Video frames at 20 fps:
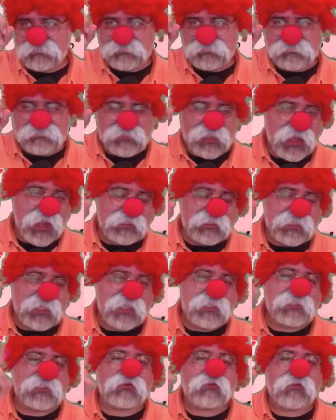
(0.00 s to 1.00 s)

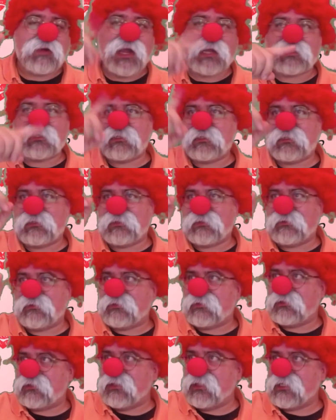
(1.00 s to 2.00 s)
9/10 erect.
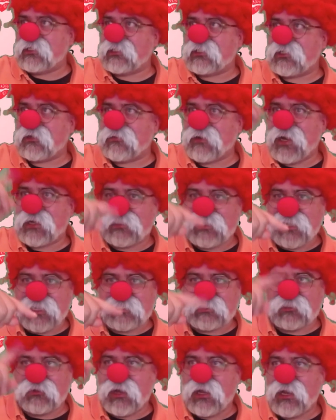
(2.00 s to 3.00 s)
This is erect.
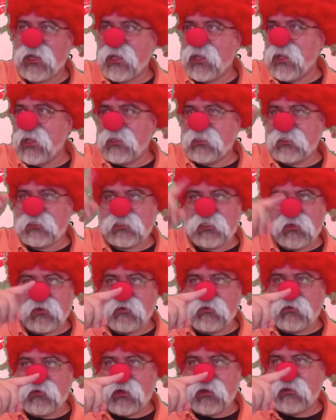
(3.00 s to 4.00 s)
That's not.
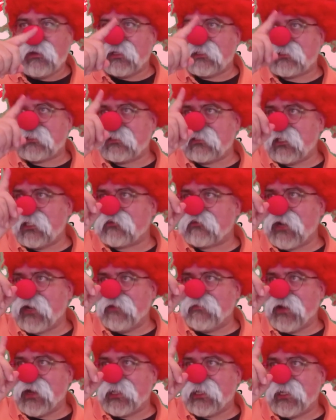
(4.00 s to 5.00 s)
So it's
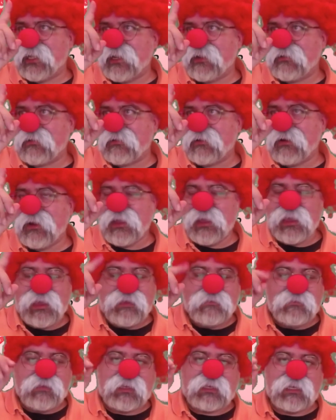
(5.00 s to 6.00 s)
right about here,
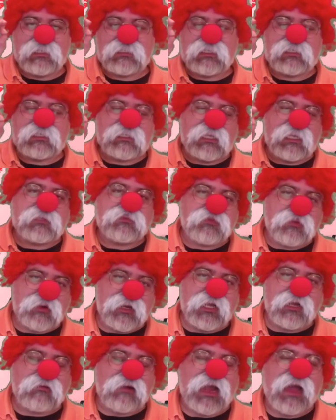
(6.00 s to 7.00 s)
because it's
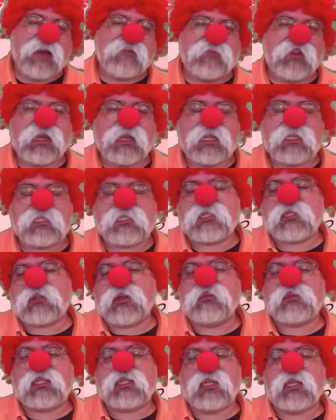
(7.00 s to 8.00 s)
pretty graphic in its
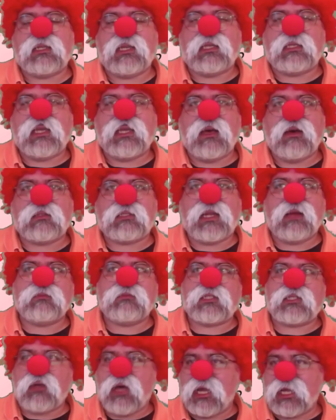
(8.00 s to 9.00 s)
description and details. And
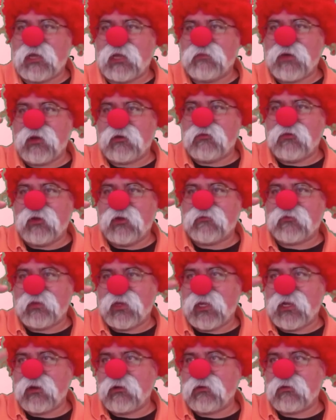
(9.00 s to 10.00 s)
I'm just talking about going from
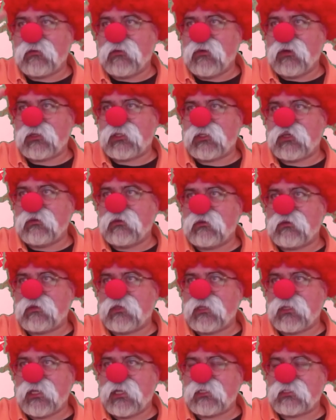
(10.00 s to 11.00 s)
here on to
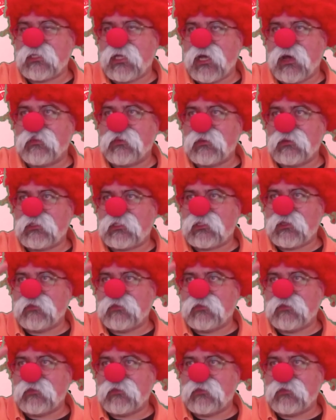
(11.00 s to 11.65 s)
this up. So